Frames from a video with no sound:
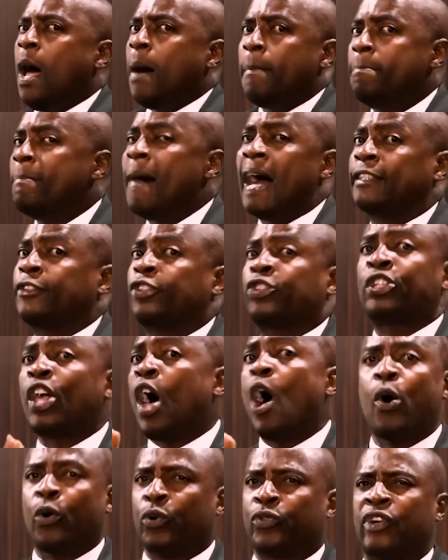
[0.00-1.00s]
My
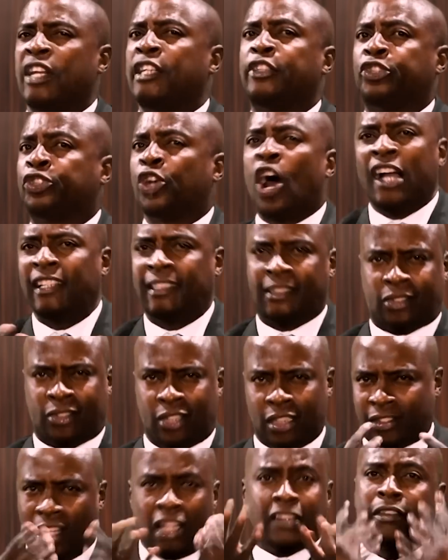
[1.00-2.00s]
soul
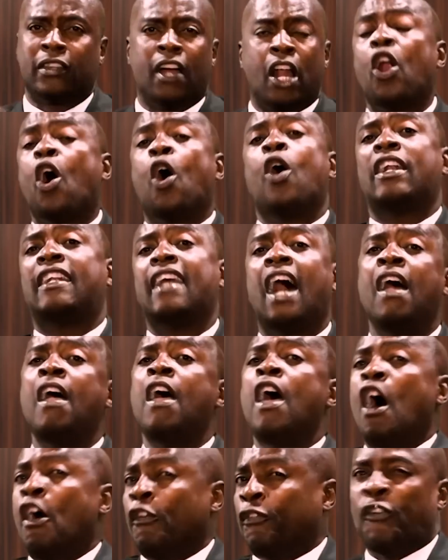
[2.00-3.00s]
rejoices in the Lord
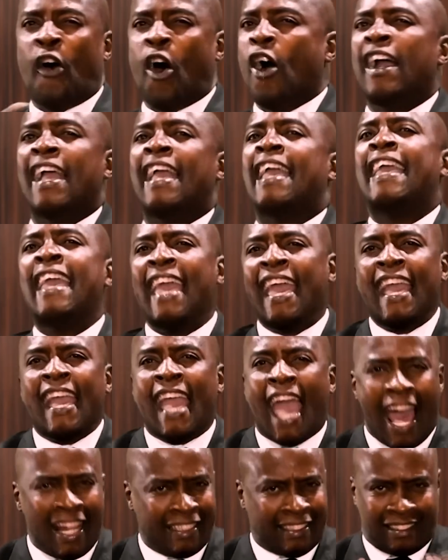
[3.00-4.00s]
for he
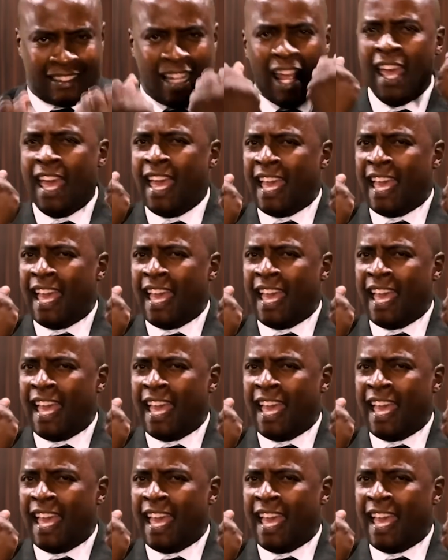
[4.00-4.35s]
has